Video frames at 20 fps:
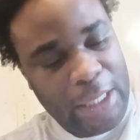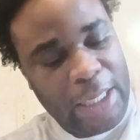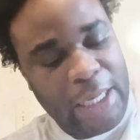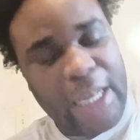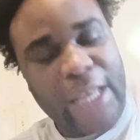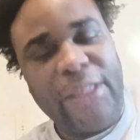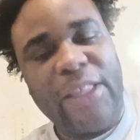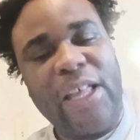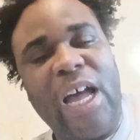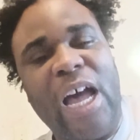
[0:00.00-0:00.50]

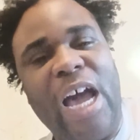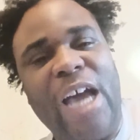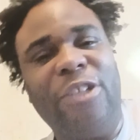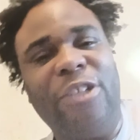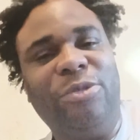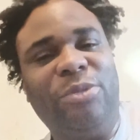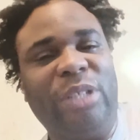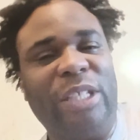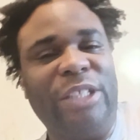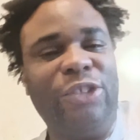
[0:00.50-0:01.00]
And the
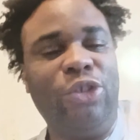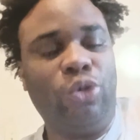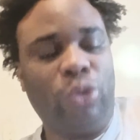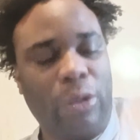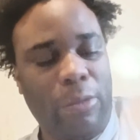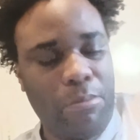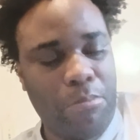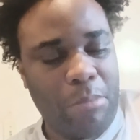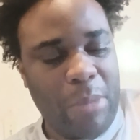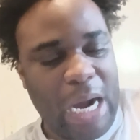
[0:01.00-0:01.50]
items that you
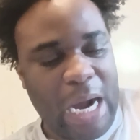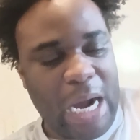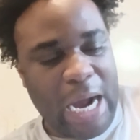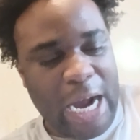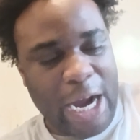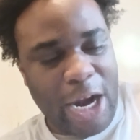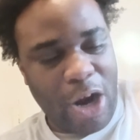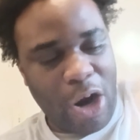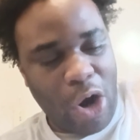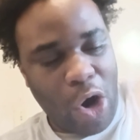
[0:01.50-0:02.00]
can
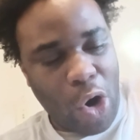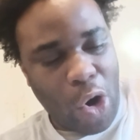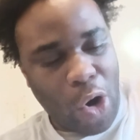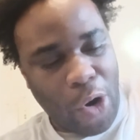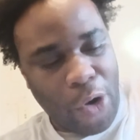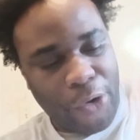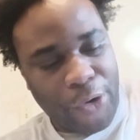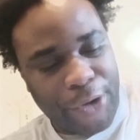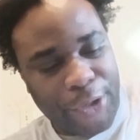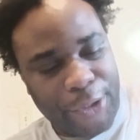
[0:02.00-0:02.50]
buy are